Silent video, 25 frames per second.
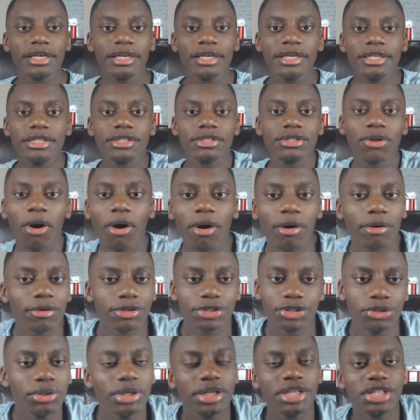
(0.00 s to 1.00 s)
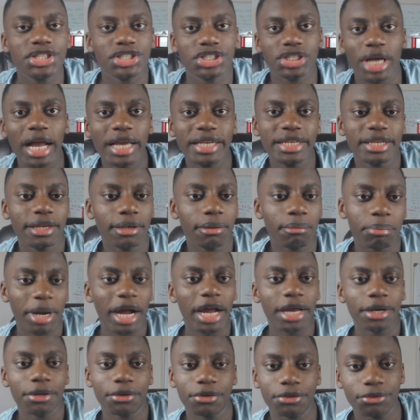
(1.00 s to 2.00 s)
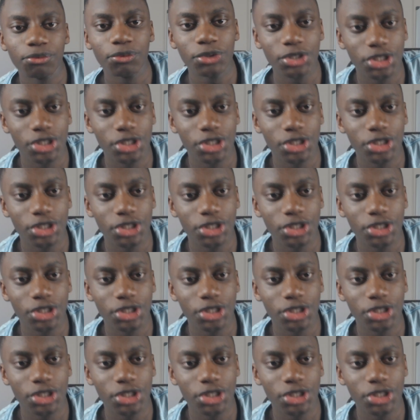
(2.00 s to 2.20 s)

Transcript: he really shined at Bayern,